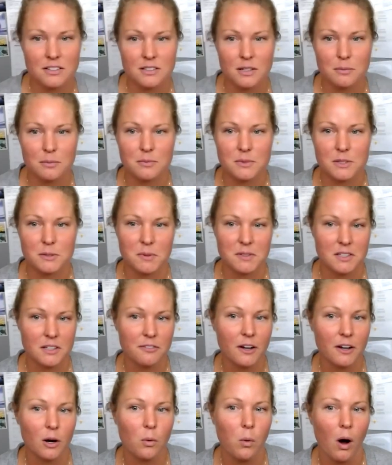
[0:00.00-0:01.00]
some
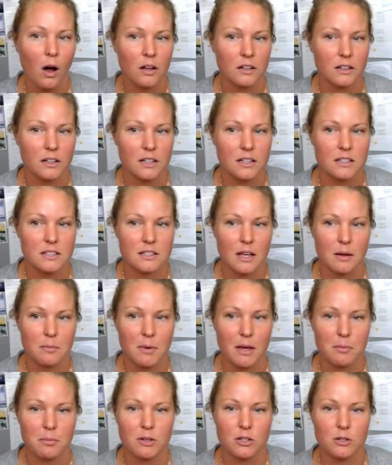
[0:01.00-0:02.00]
specific qualities that
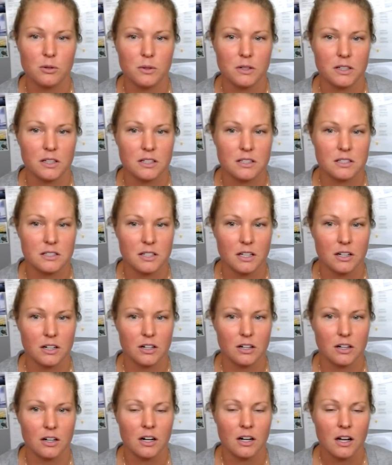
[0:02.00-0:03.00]
maybe you would
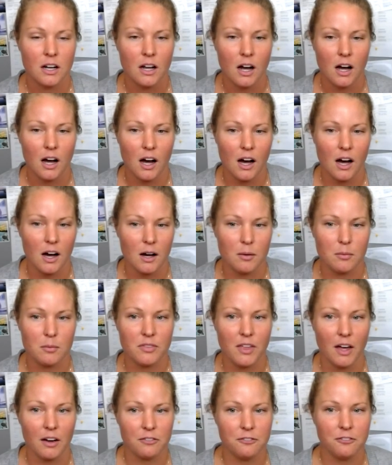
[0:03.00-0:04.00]
consider
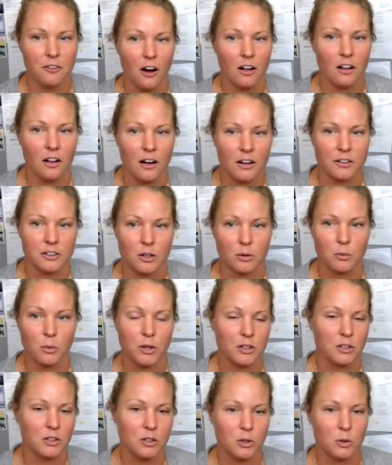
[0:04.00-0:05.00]
that fall under
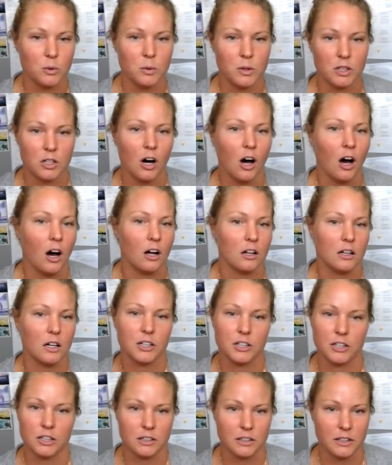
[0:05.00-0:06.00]
what you would call a
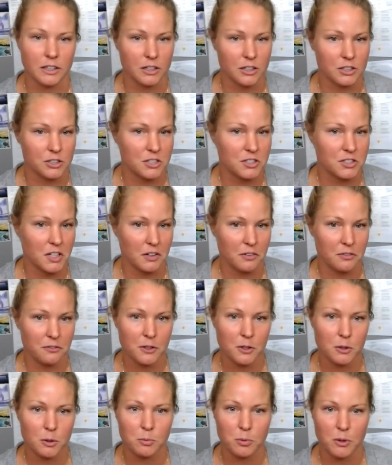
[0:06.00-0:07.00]
good leader? Just like a
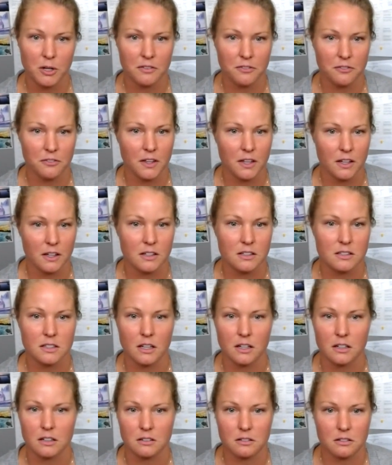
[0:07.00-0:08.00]
few brief things
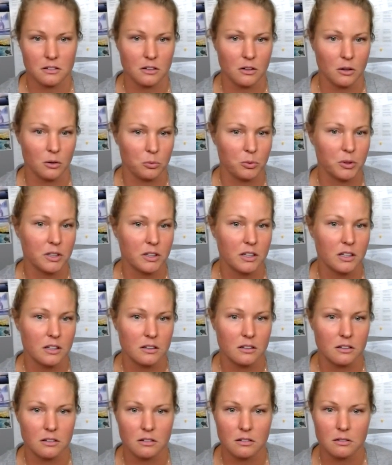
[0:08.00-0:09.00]
that,
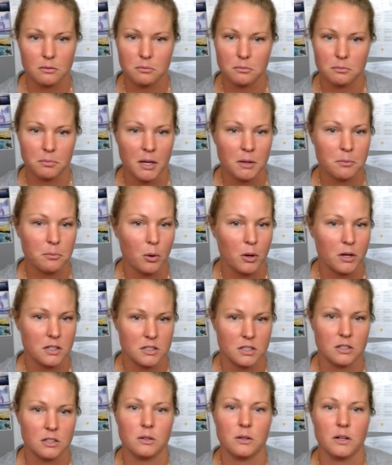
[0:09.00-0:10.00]
really pinpoint
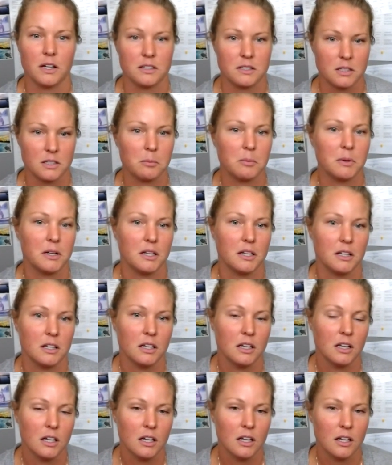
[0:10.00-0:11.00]
to you as
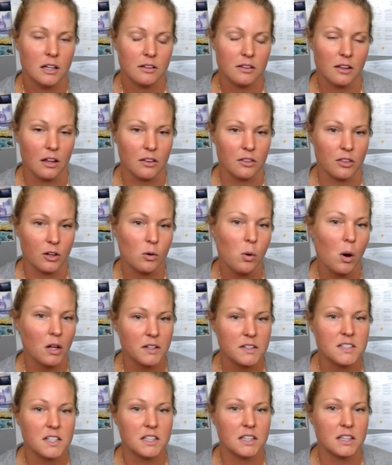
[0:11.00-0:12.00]
somebody, the
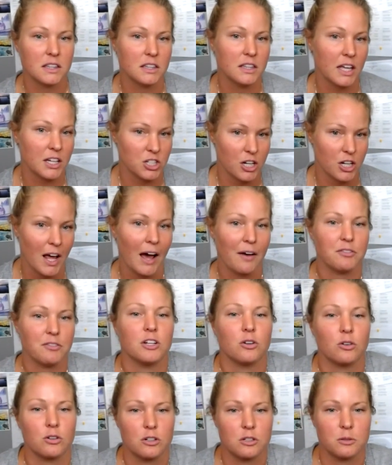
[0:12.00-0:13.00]
qualities that they should have
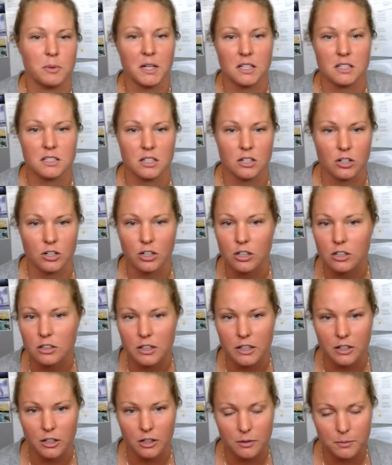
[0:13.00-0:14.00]
in order to be considered a good
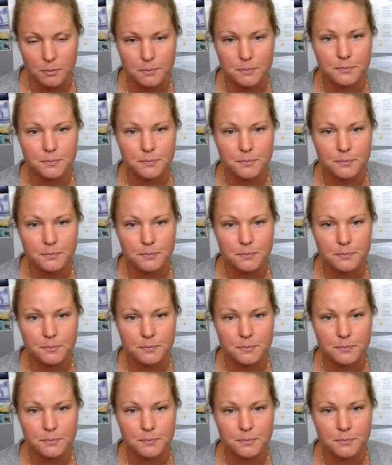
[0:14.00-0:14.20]
leader.